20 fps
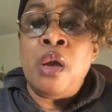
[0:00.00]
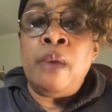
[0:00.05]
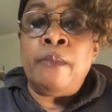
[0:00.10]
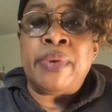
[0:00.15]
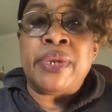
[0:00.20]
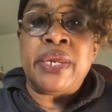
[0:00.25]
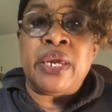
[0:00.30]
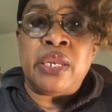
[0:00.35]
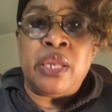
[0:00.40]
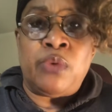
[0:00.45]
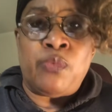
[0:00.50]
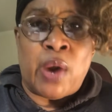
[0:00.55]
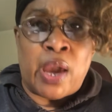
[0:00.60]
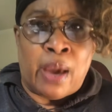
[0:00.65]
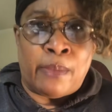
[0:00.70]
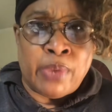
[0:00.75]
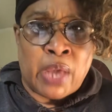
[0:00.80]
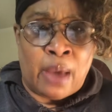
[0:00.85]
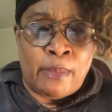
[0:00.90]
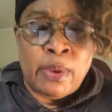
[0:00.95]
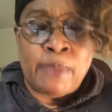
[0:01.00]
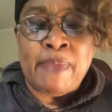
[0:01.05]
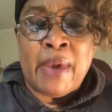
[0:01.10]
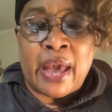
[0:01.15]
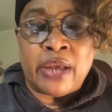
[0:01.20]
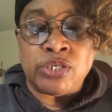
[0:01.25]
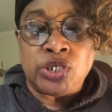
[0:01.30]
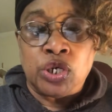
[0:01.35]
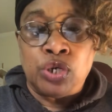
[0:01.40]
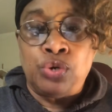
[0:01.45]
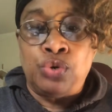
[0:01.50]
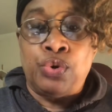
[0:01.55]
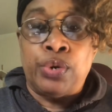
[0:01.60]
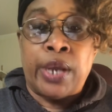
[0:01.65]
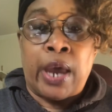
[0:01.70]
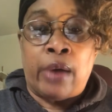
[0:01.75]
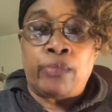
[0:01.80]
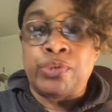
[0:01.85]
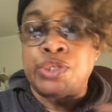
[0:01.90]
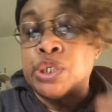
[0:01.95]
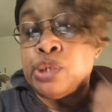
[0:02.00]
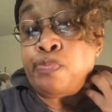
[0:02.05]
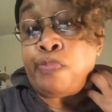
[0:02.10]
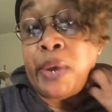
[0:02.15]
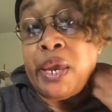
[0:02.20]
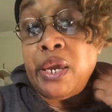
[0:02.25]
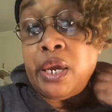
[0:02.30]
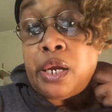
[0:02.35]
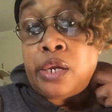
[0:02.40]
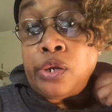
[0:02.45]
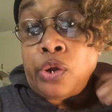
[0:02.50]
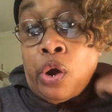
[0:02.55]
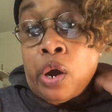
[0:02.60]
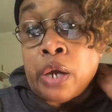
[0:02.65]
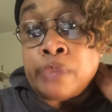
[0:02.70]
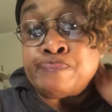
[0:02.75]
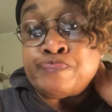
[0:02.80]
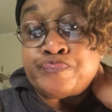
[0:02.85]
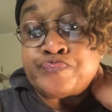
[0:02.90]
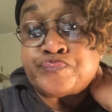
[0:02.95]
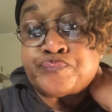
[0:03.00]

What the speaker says: But anyway, I'm coming back to you, and I was speaking on